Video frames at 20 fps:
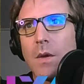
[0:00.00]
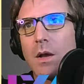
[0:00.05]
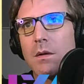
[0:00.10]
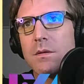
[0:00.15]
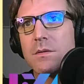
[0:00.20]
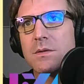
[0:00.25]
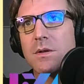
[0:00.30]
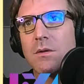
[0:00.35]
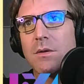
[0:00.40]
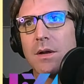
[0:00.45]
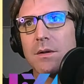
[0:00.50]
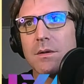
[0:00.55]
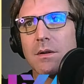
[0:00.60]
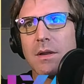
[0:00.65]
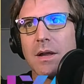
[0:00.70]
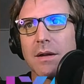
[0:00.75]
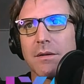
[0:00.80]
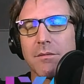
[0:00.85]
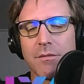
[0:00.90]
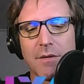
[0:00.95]
Let's go down to
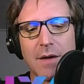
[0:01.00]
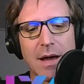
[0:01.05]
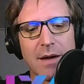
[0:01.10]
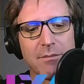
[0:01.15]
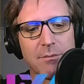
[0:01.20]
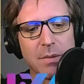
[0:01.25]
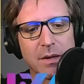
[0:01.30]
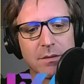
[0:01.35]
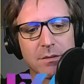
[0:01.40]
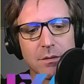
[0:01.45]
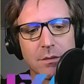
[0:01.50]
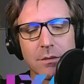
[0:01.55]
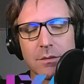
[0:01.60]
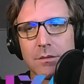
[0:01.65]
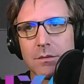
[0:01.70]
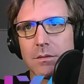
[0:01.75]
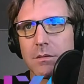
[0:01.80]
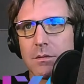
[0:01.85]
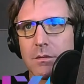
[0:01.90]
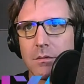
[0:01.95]
like 5
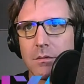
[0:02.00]
pixels.